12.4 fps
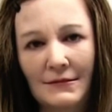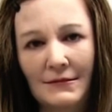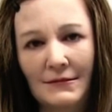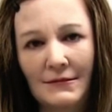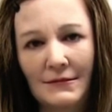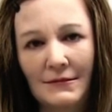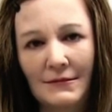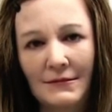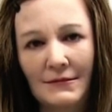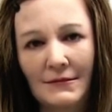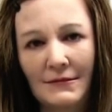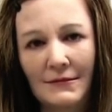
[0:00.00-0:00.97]
may very well
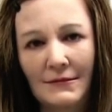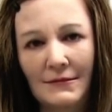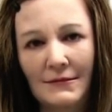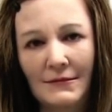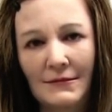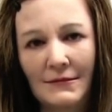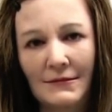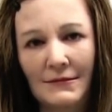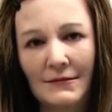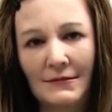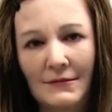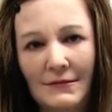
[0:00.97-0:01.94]
forget everything
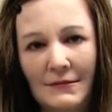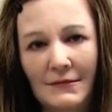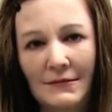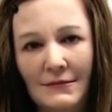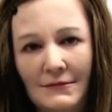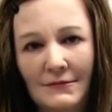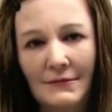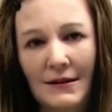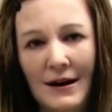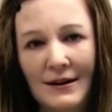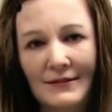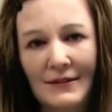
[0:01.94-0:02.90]
you thought you knew
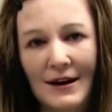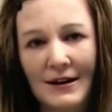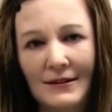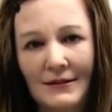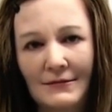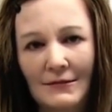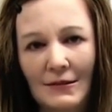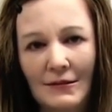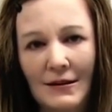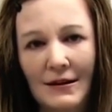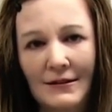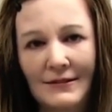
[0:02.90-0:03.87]
about robots for
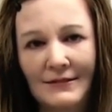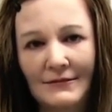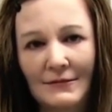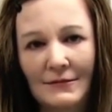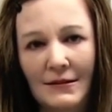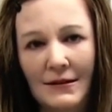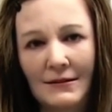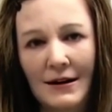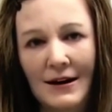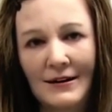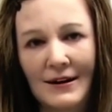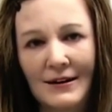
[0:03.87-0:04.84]
Nadine. The humanoid
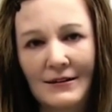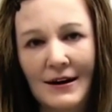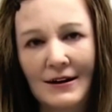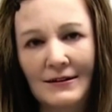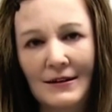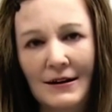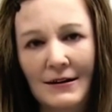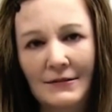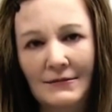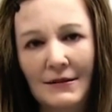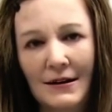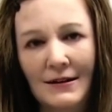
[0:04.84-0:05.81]
robot based on
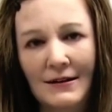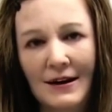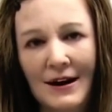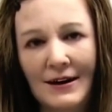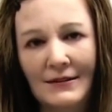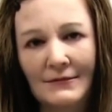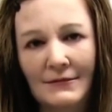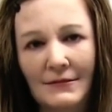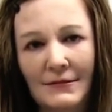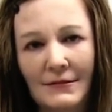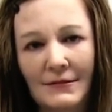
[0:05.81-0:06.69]
Professor Nadia Magnenat